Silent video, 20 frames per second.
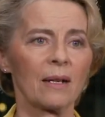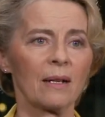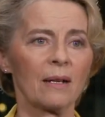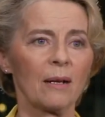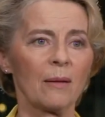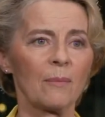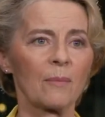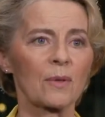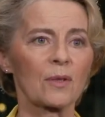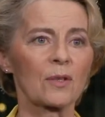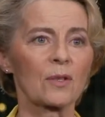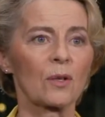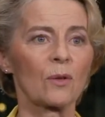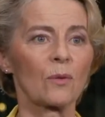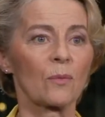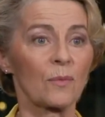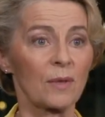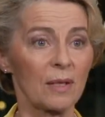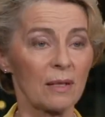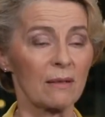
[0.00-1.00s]
Um,
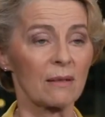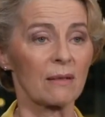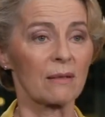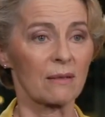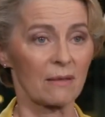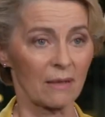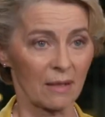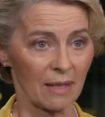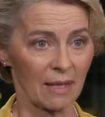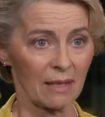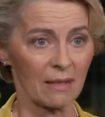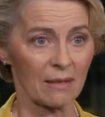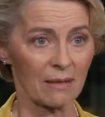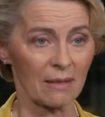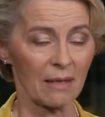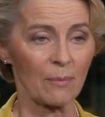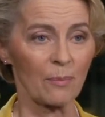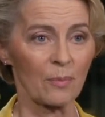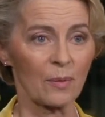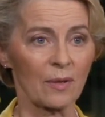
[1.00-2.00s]
so this is the next
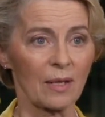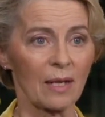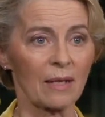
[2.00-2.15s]
step